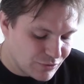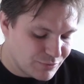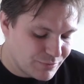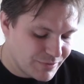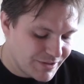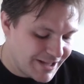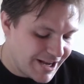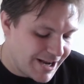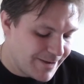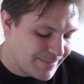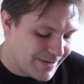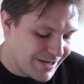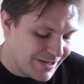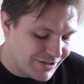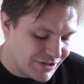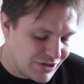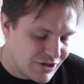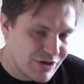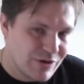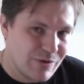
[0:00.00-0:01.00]
with an AP
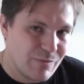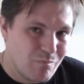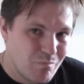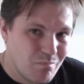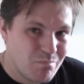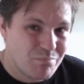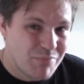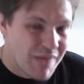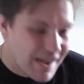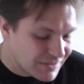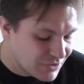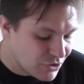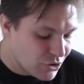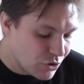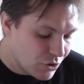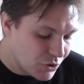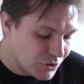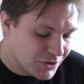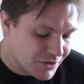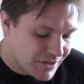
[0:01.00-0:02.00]
2. That's
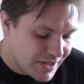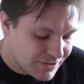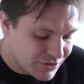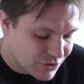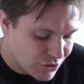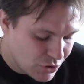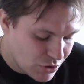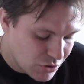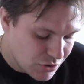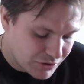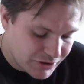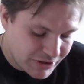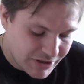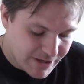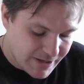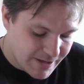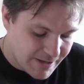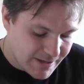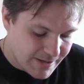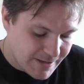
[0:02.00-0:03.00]
good, that's good.
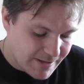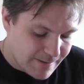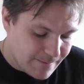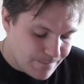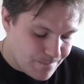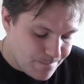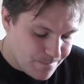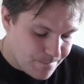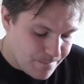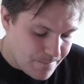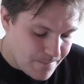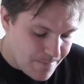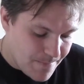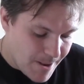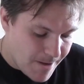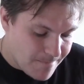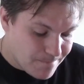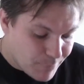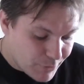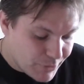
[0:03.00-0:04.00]

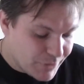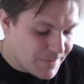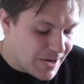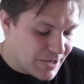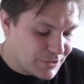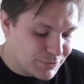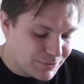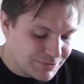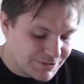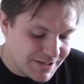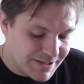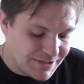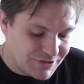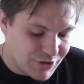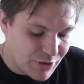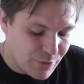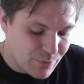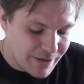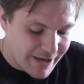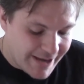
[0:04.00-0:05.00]
But you might as well take
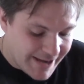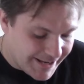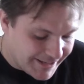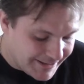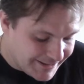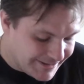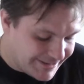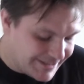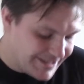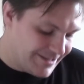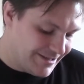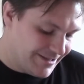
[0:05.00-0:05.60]
Zone Hind.